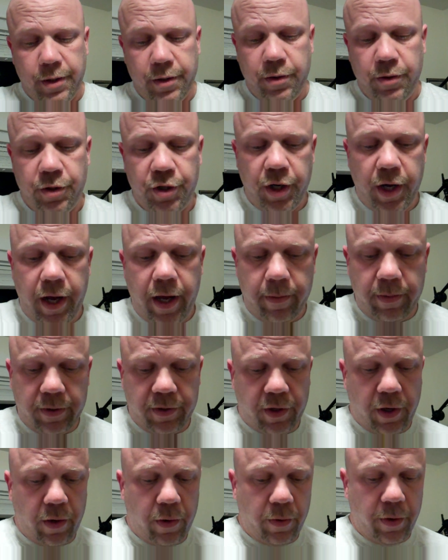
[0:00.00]
new job
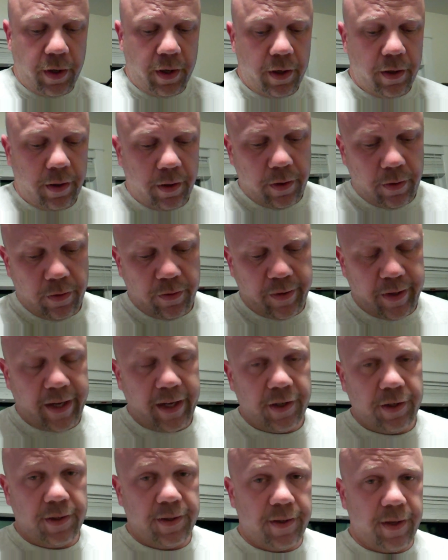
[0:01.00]
is going, well
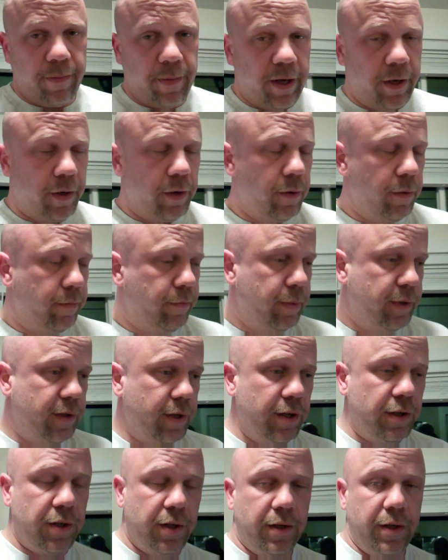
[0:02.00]
I should say my new
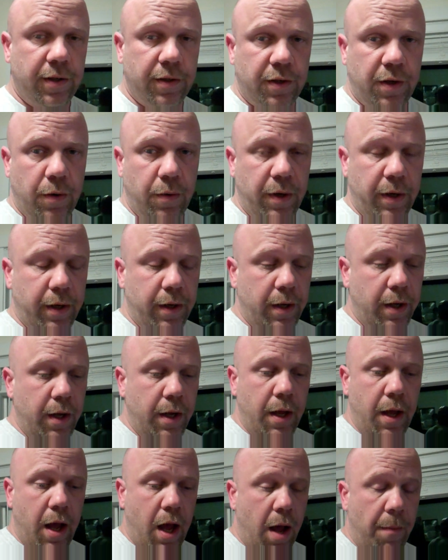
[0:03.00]
position is going,
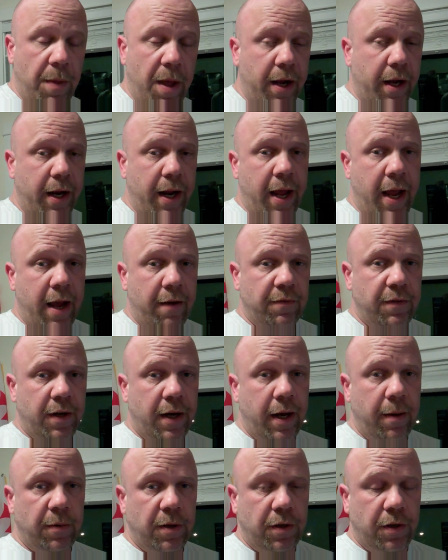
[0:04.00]
I'm not going to have
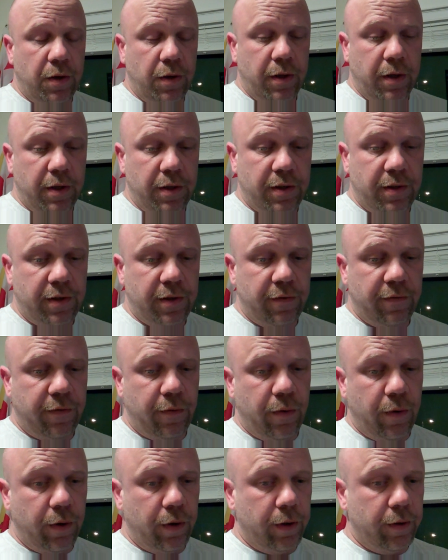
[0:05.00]
time to do this
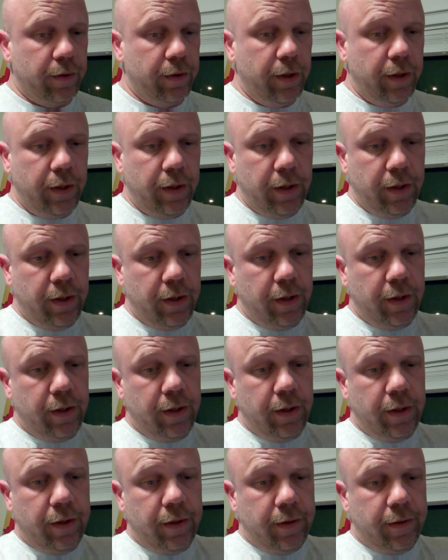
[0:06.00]
for,
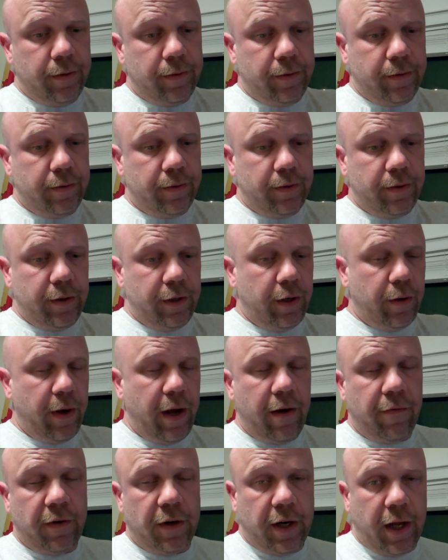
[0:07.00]
you know,
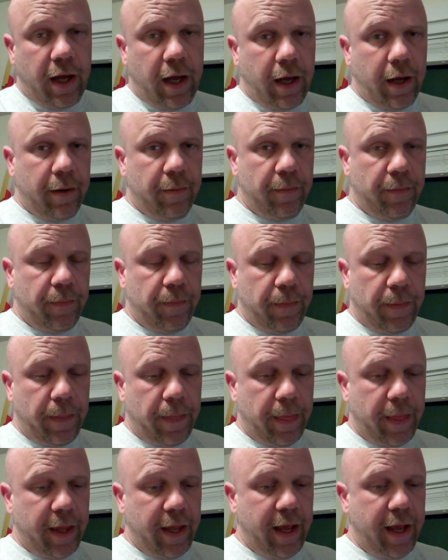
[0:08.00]
every day.
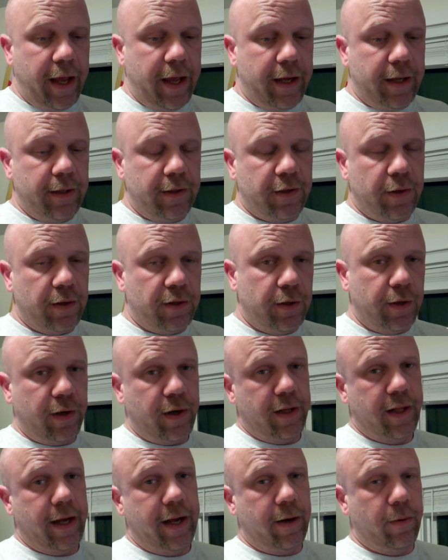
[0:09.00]
And so it's
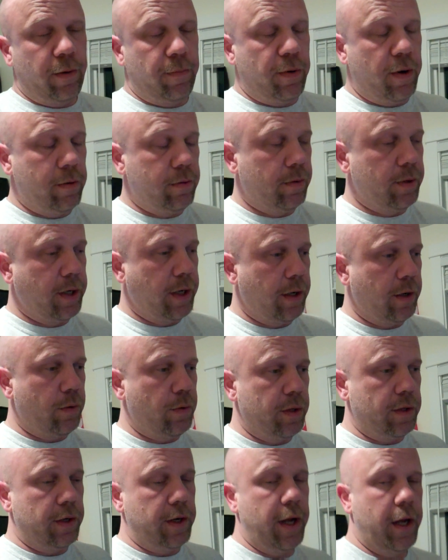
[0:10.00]
looking like we're probably going to
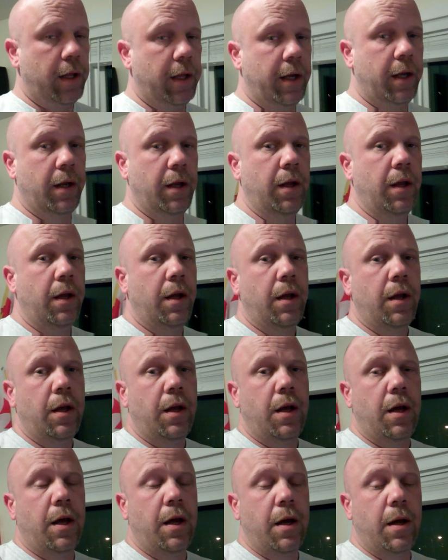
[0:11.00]
quit the daily.
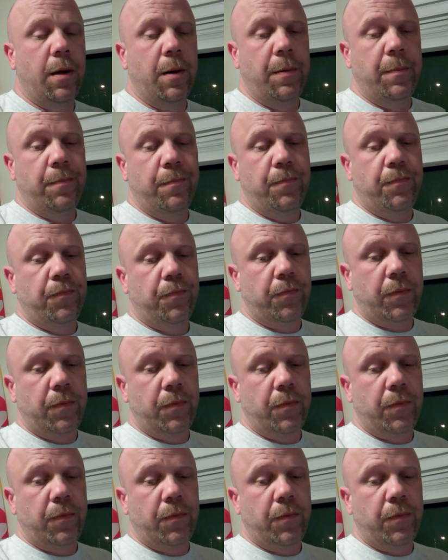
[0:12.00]
Um,